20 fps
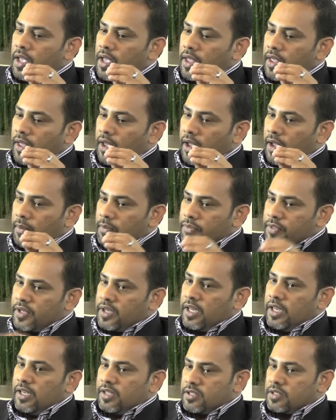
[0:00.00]

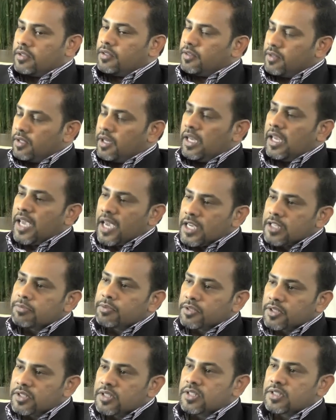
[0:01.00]
the key
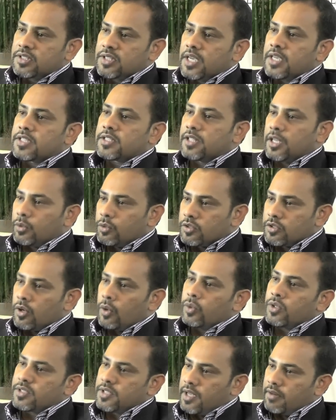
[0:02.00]
aspect of success there was
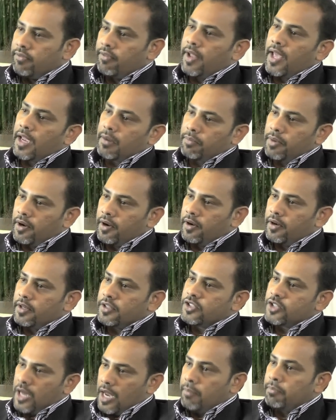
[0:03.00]
always that flag bearer and
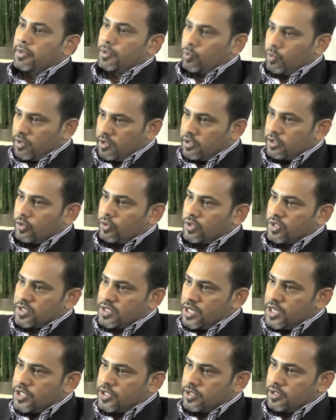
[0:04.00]
champion within the
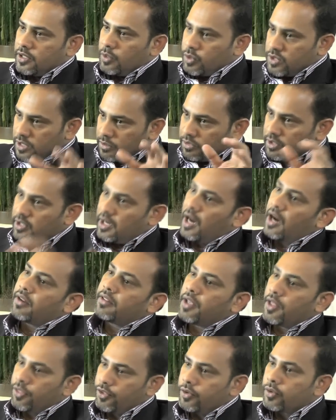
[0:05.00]
organization that was able to carry
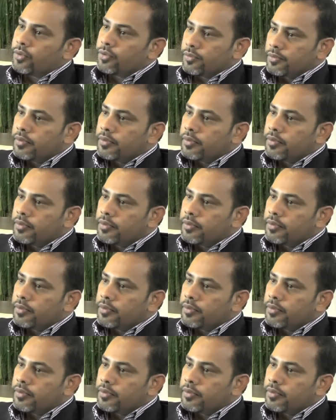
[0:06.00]
that through.